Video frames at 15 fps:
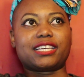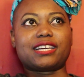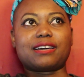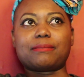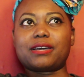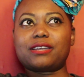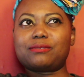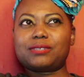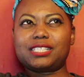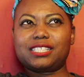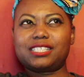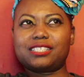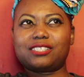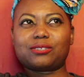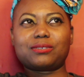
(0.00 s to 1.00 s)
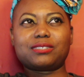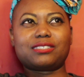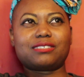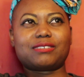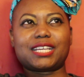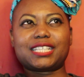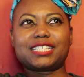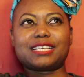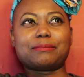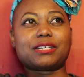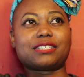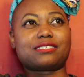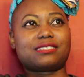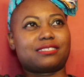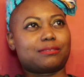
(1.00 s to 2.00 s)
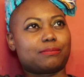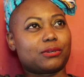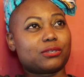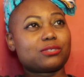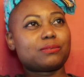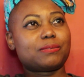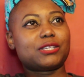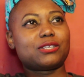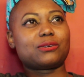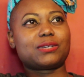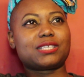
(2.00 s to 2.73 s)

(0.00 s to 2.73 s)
like, am I really doing the right thing? Am I supposed to be